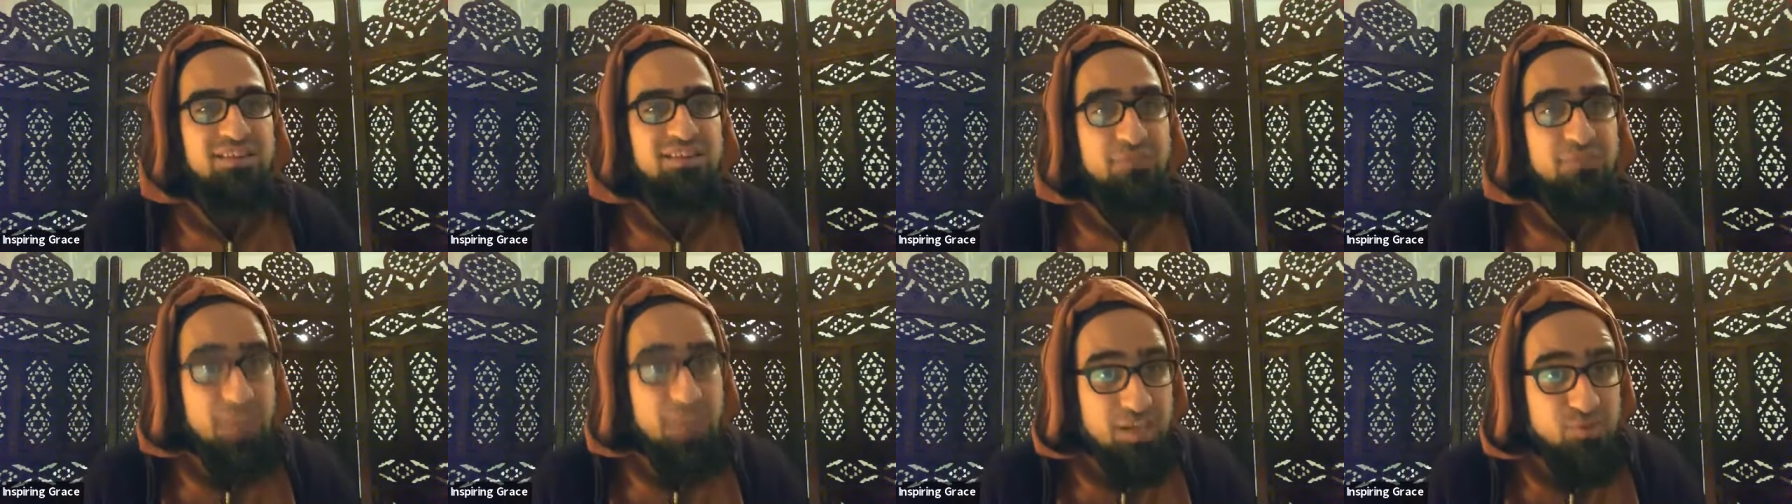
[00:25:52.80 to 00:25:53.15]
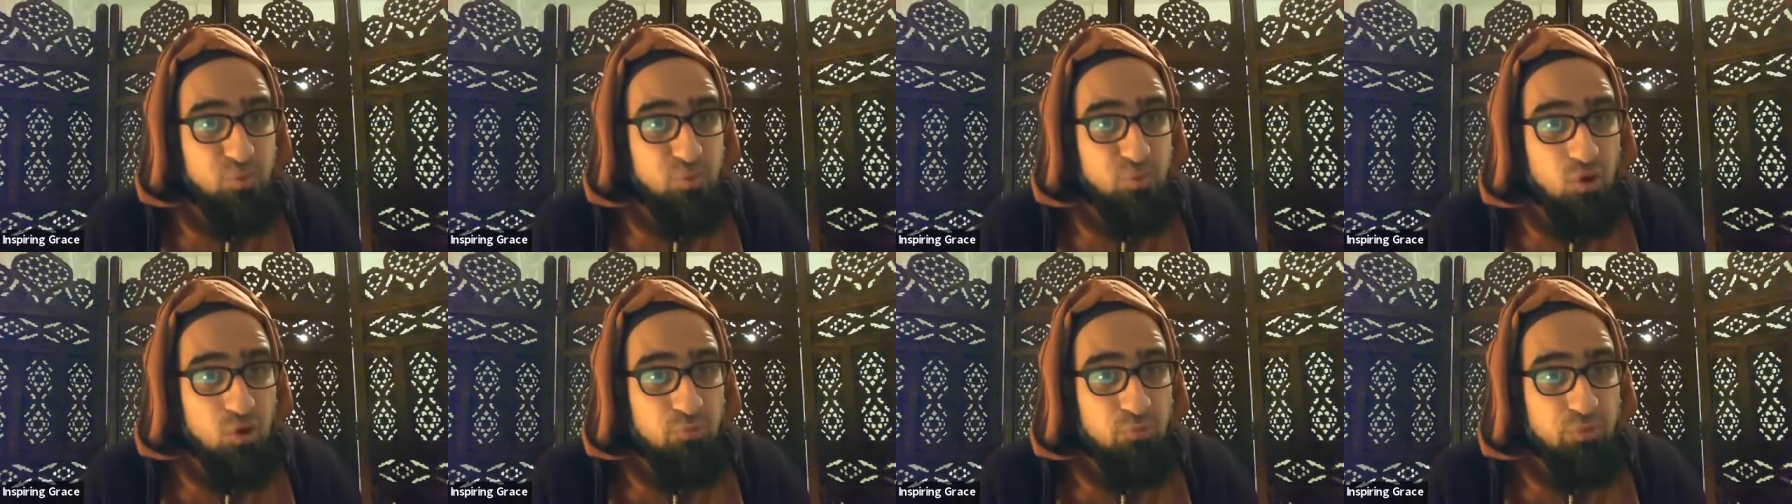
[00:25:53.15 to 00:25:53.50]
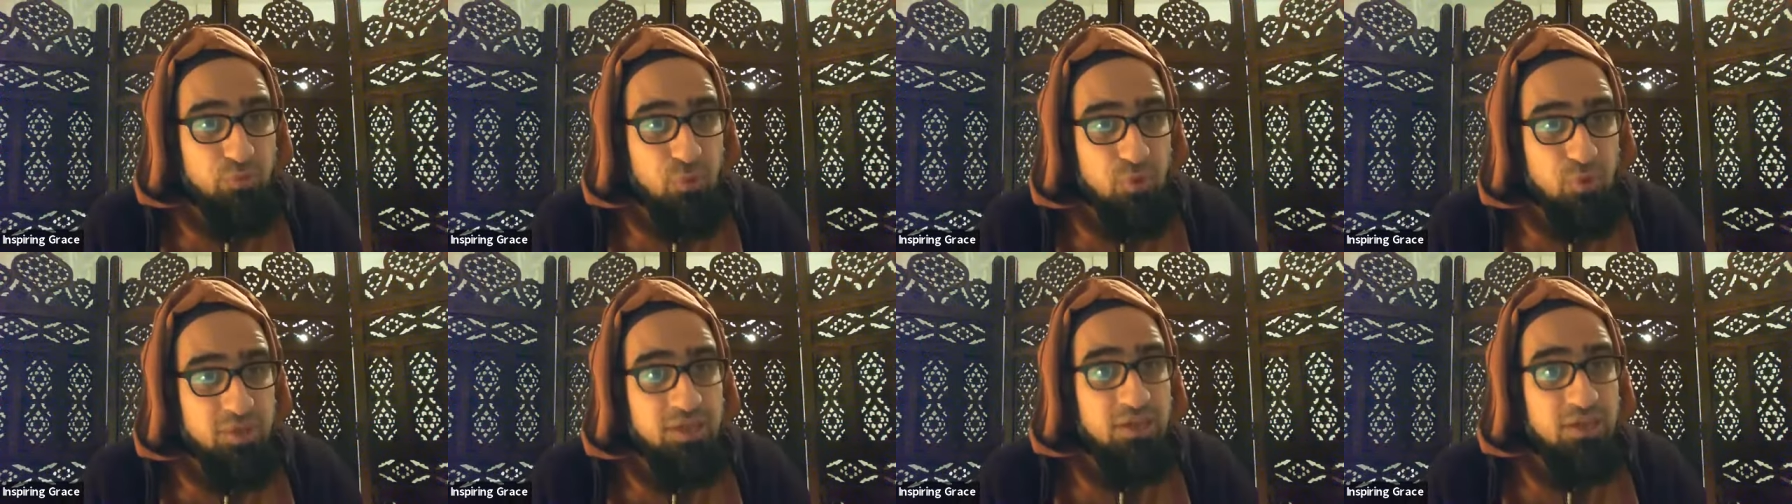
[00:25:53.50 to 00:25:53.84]
That's one
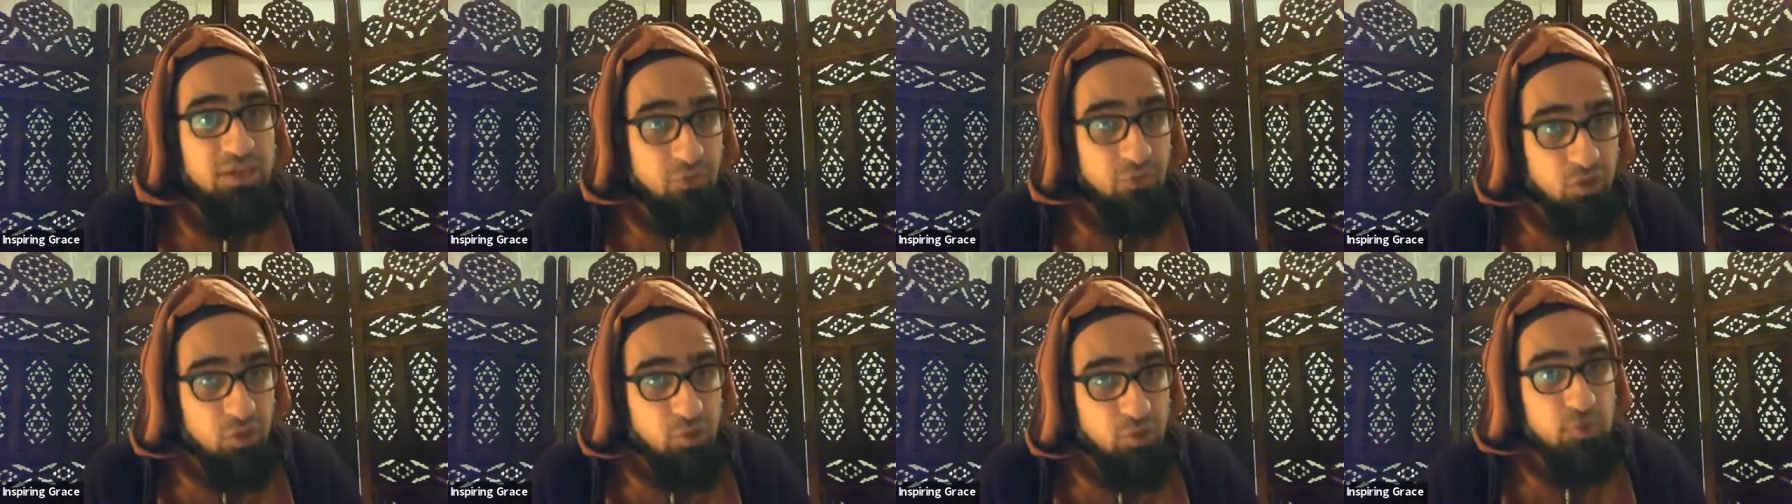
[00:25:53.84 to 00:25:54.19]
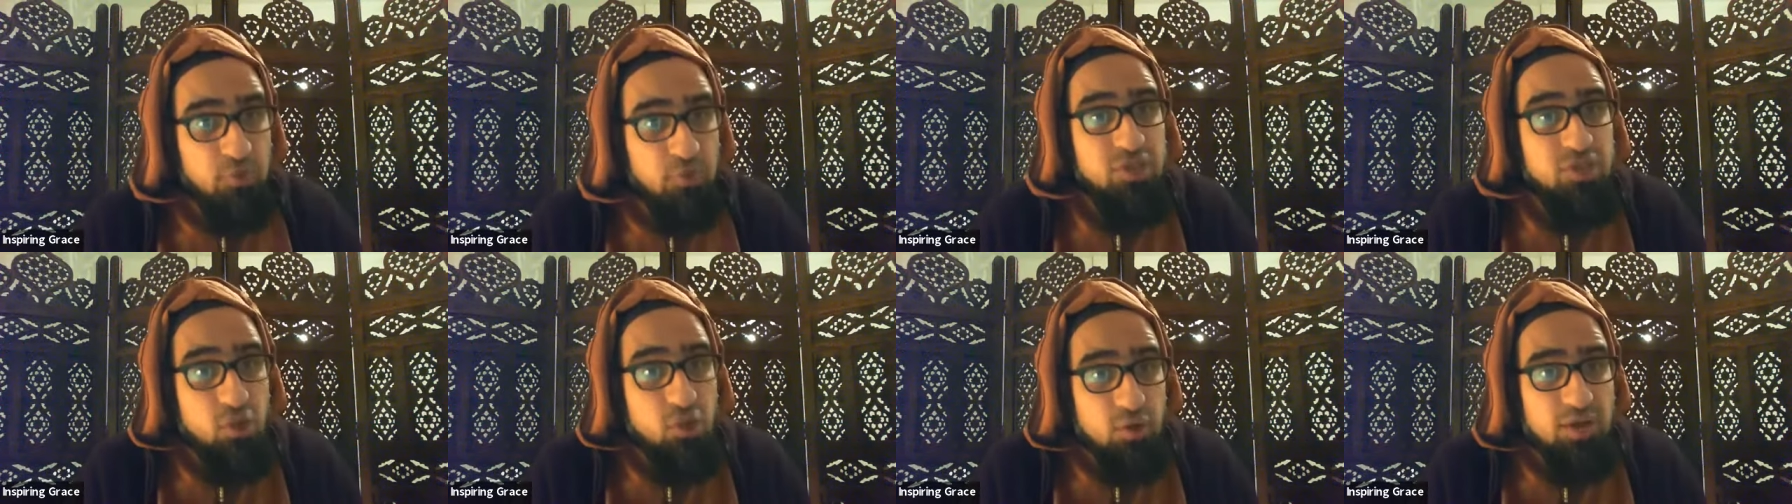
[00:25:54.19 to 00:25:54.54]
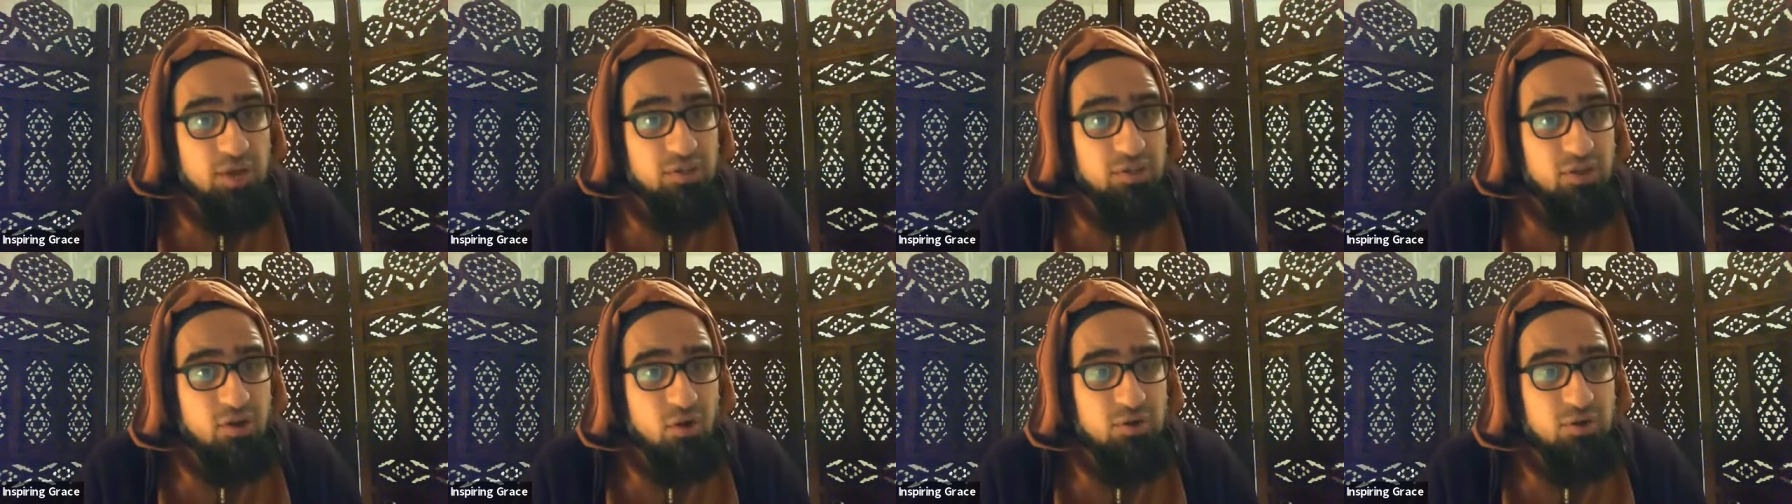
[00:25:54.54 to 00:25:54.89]
point. The other one is look
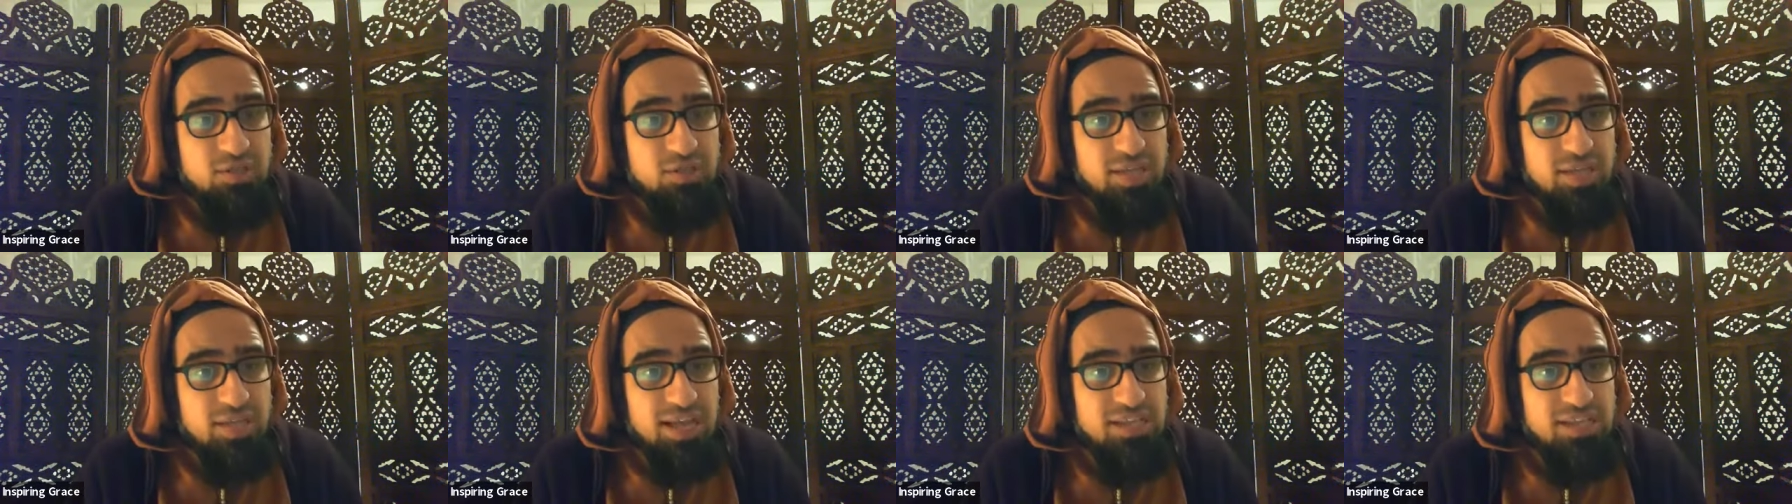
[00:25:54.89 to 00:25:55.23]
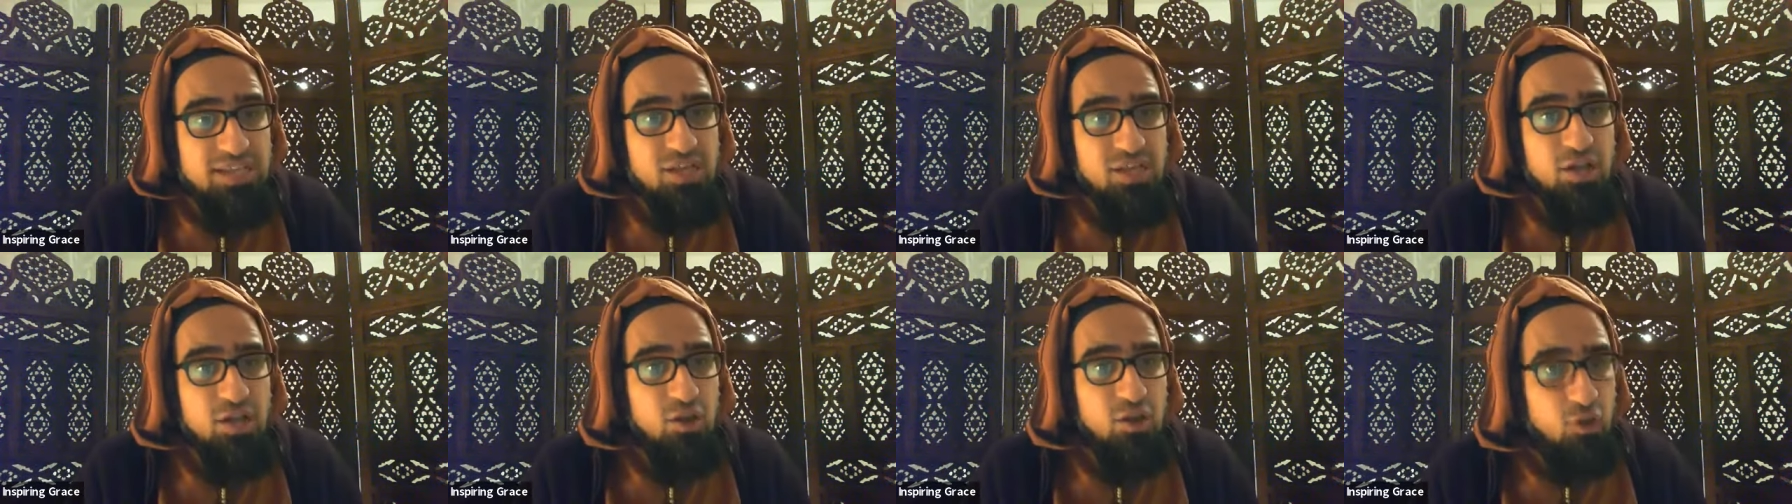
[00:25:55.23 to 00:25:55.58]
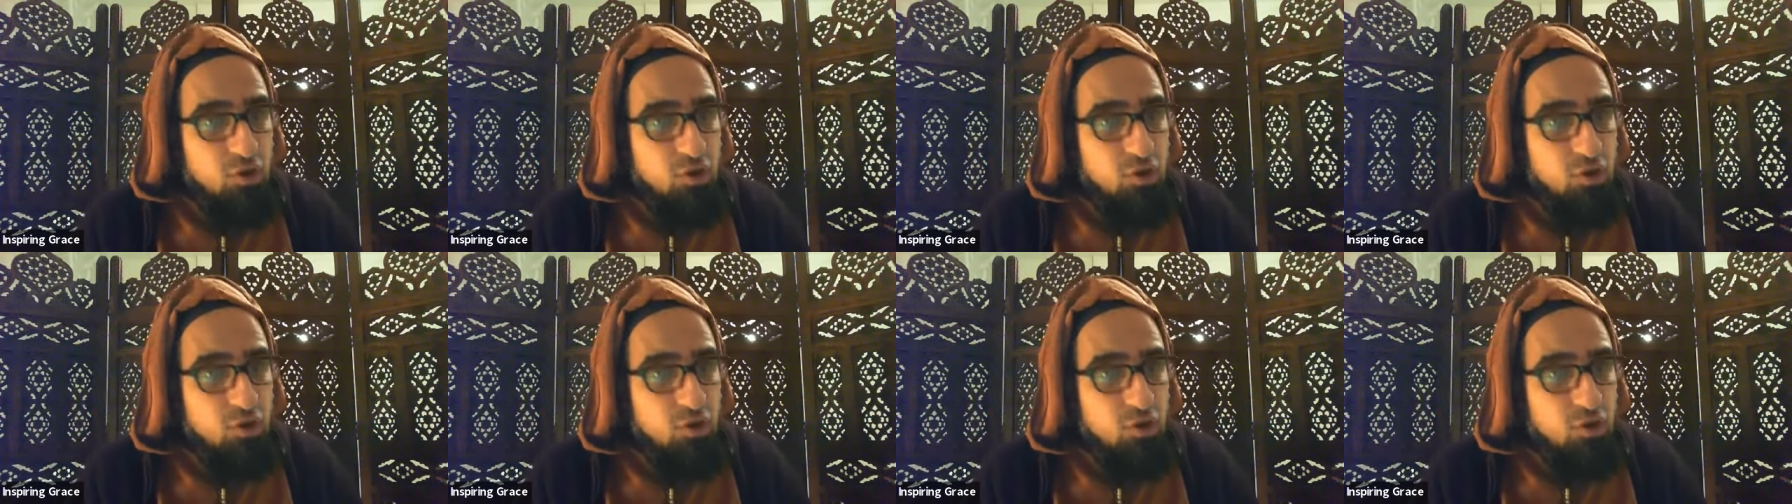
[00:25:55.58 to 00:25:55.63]
at the context.